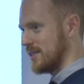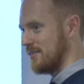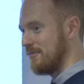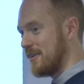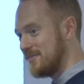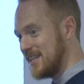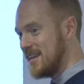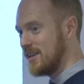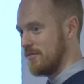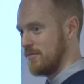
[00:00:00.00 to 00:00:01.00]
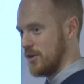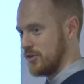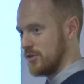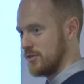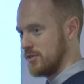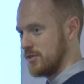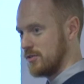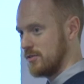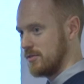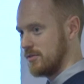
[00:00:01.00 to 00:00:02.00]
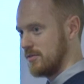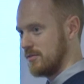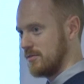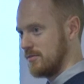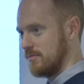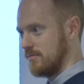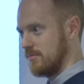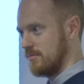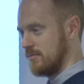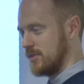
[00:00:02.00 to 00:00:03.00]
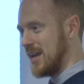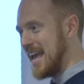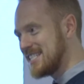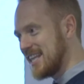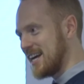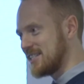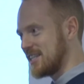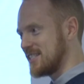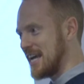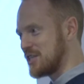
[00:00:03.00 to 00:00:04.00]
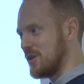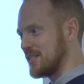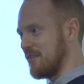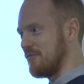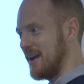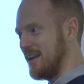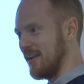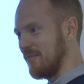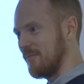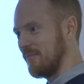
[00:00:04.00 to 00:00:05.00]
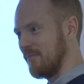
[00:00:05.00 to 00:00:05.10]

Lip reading: rate and 15 conversions. So is that a success or is it a failure?